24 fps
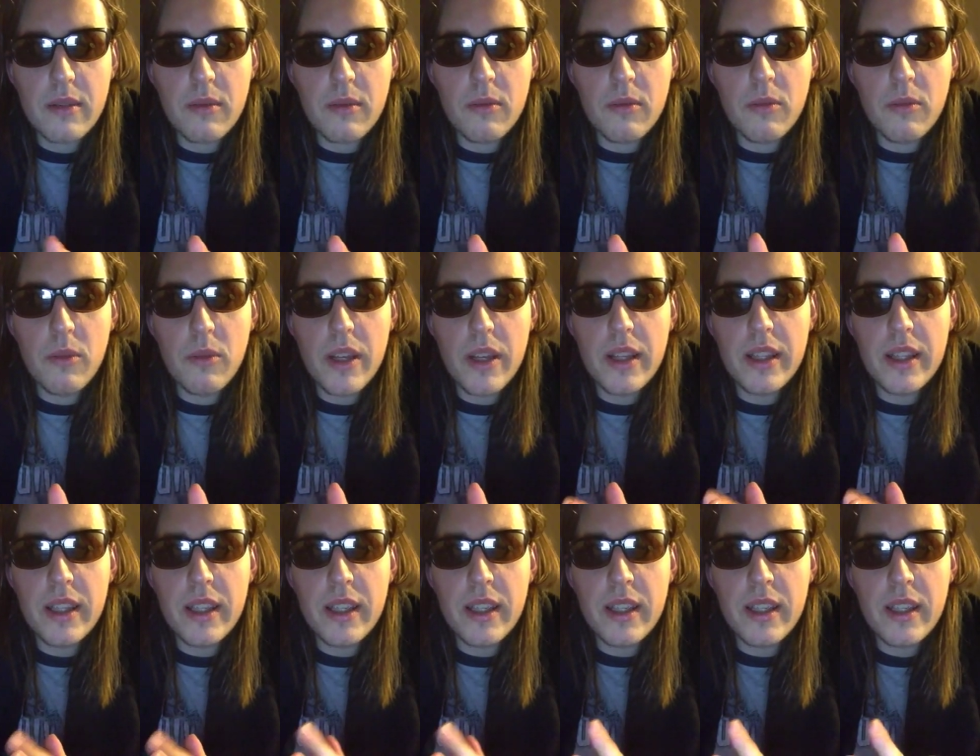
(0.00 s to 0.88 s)

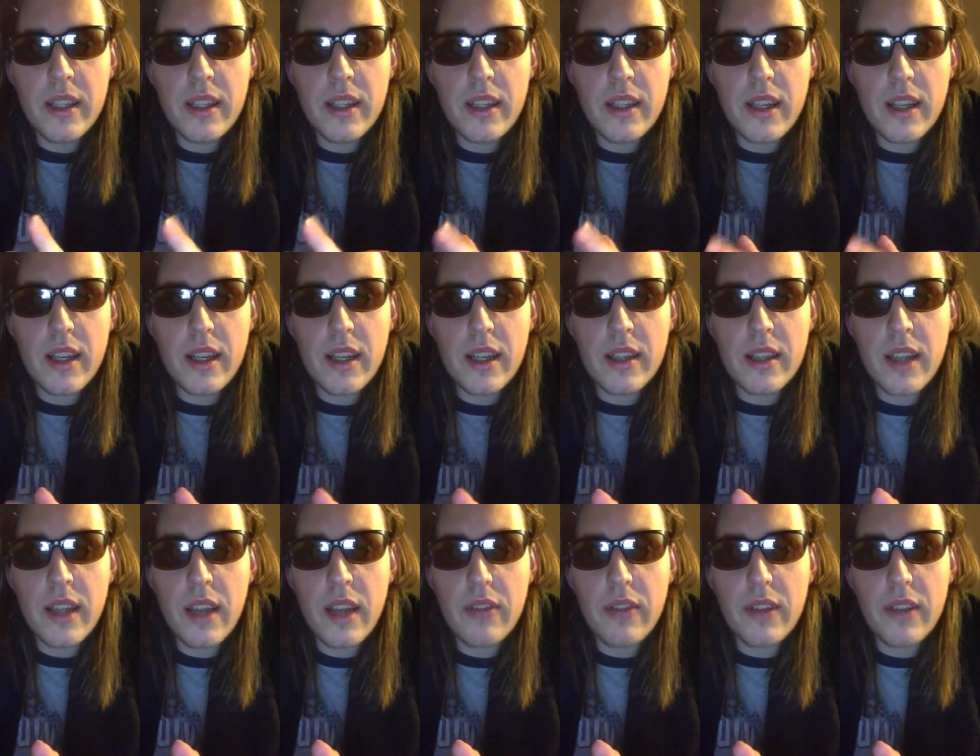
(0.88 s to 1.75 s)
wielding a
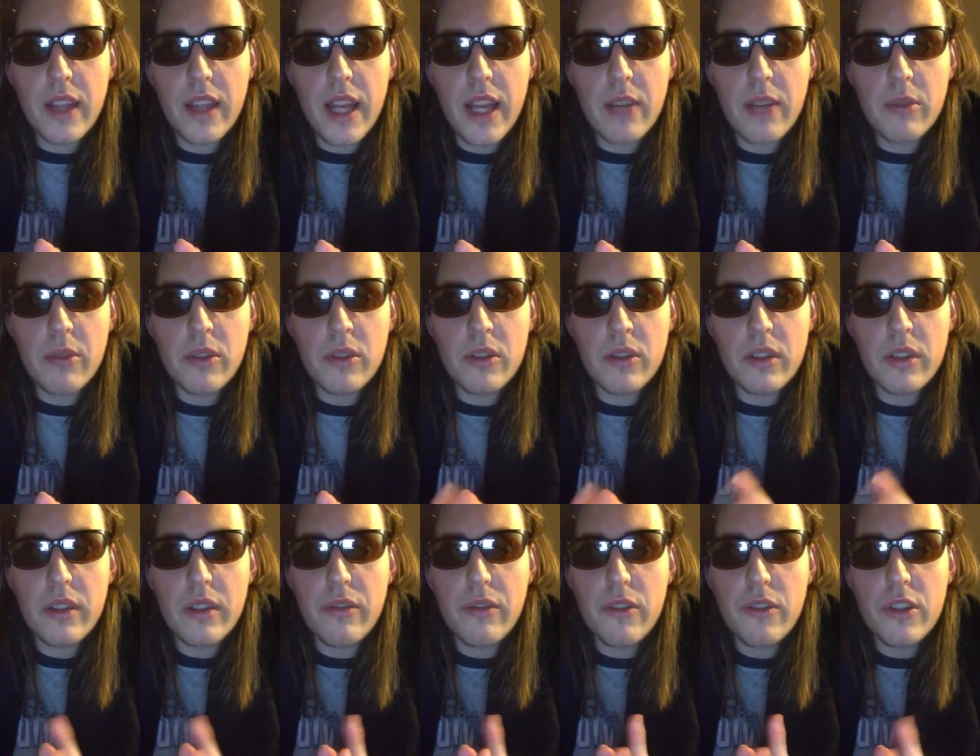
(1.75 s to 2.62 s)
knife clad with
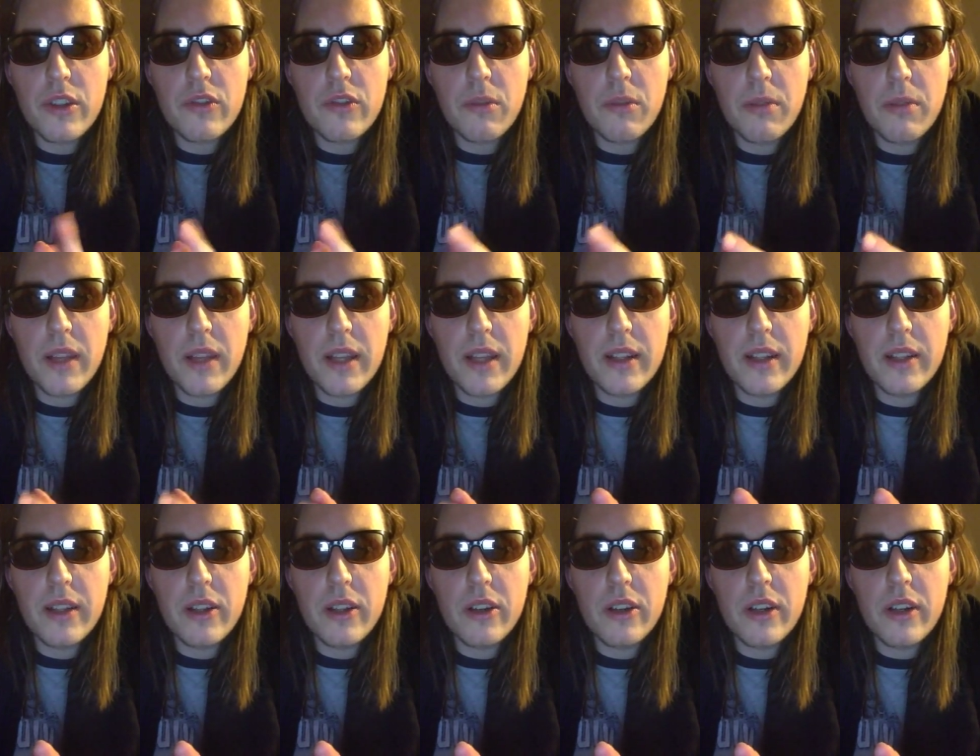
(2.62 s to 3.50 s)
only the thirst for blood,
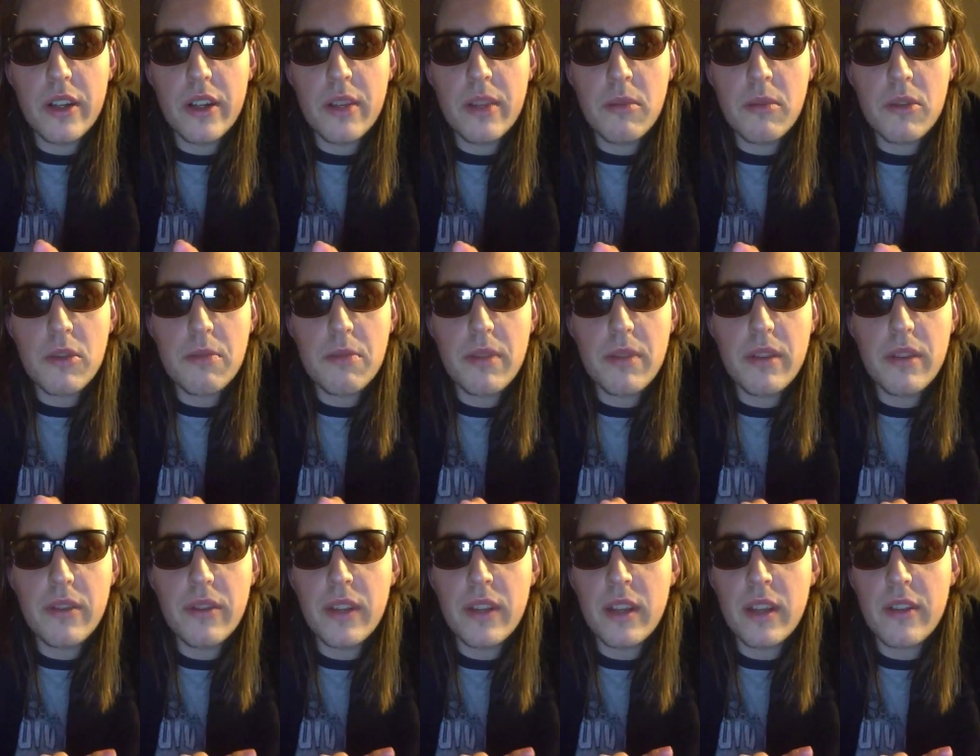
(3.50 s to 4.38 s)
the aura, the most
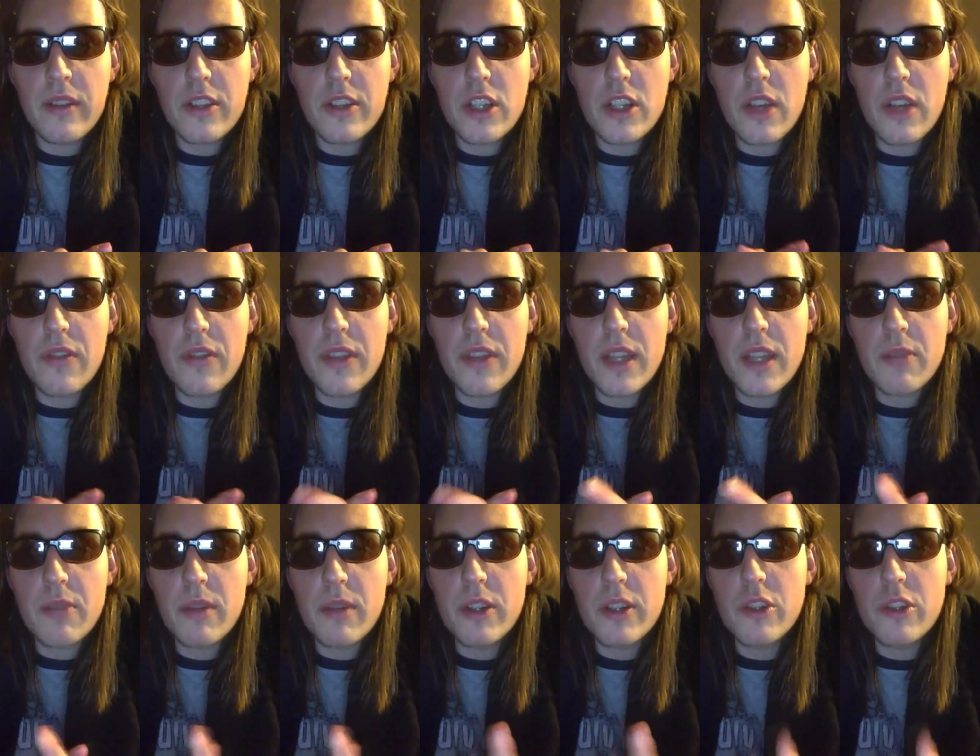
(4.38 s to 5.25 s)
beautiful thing of a chef, that's
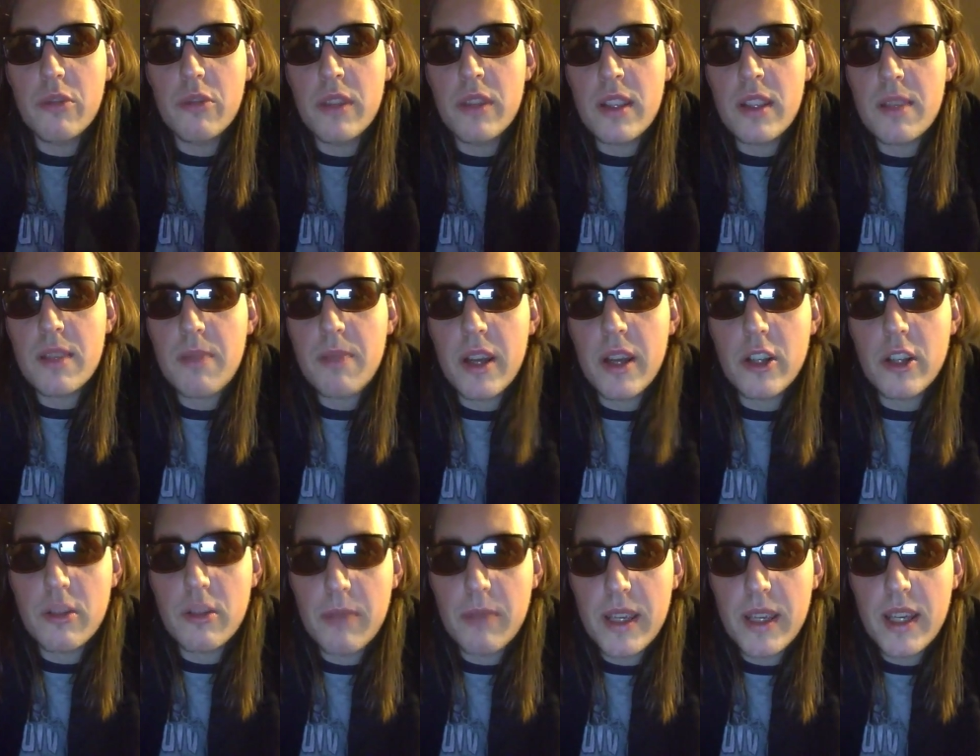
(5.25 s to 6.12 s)
what I truly inspire
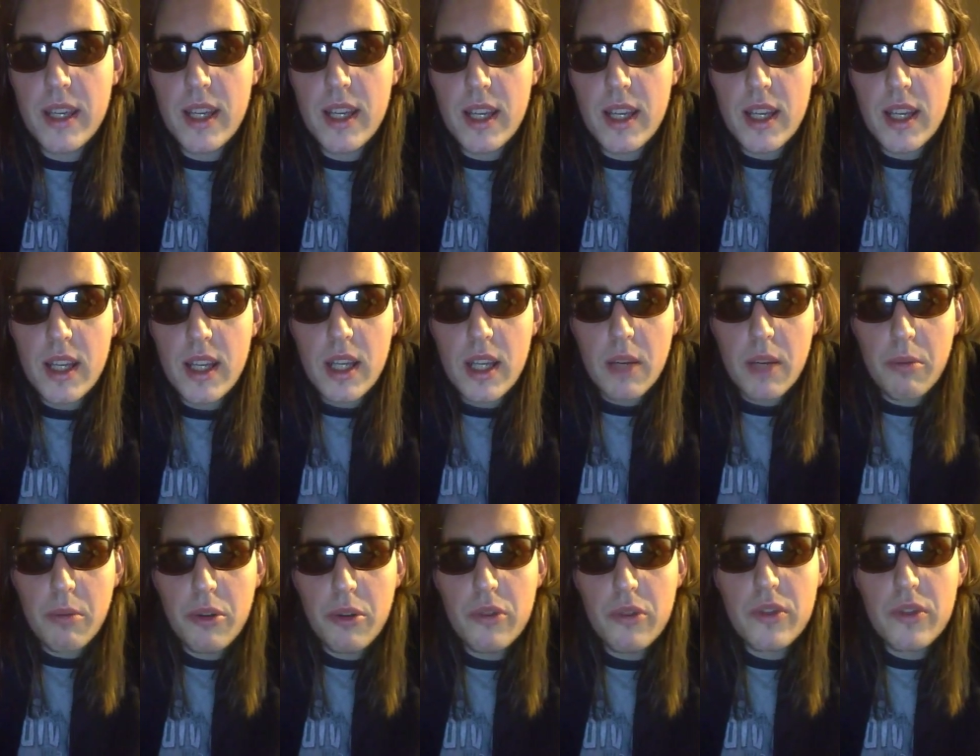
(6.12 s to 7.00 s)
to be,
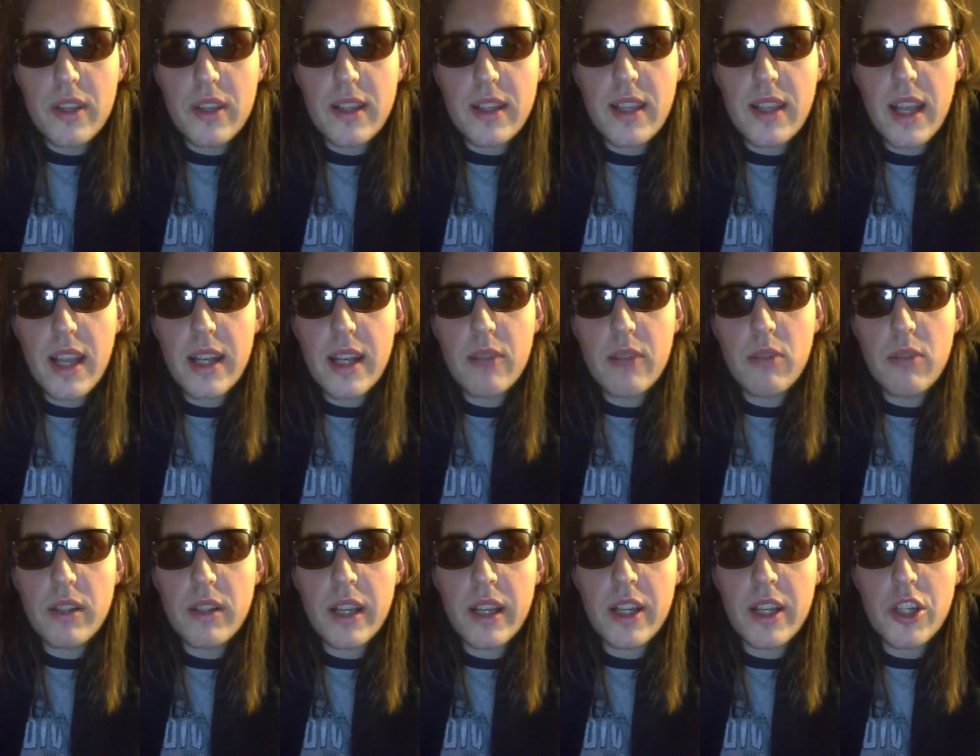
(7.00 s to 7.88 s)
proves exactly
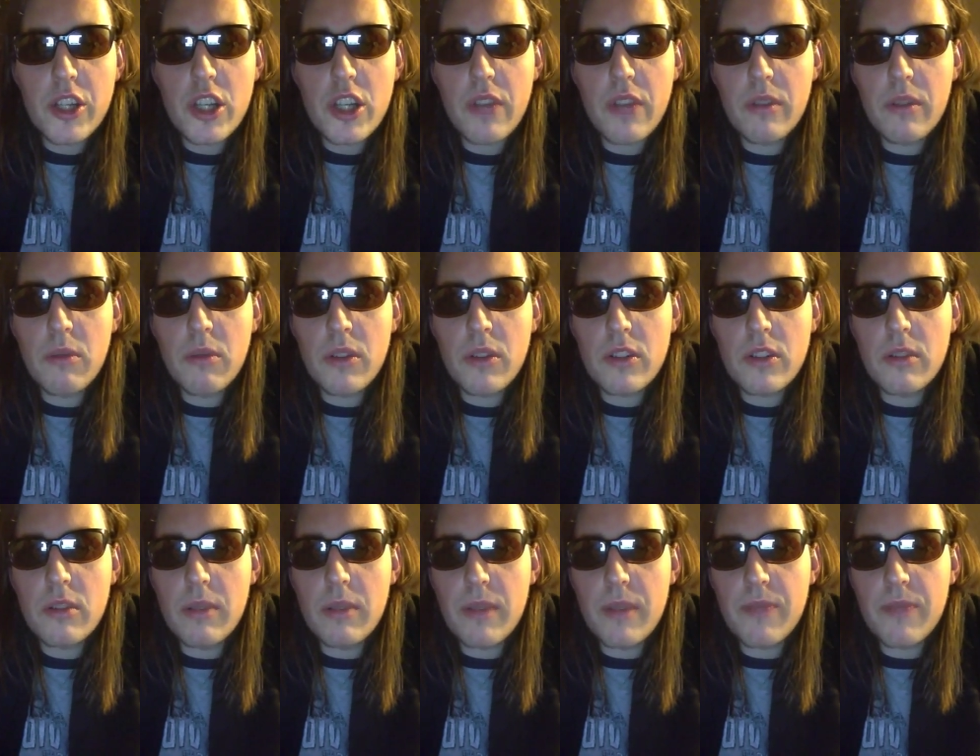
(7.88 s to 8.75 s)
what kind of chef he wants to
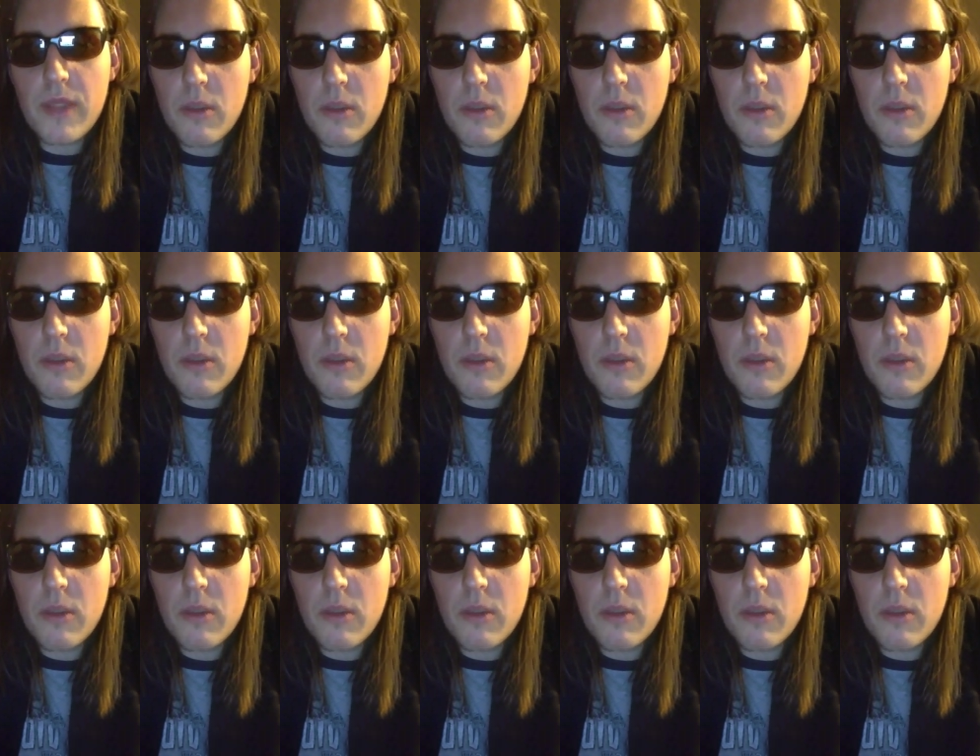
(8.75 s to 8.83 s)
be.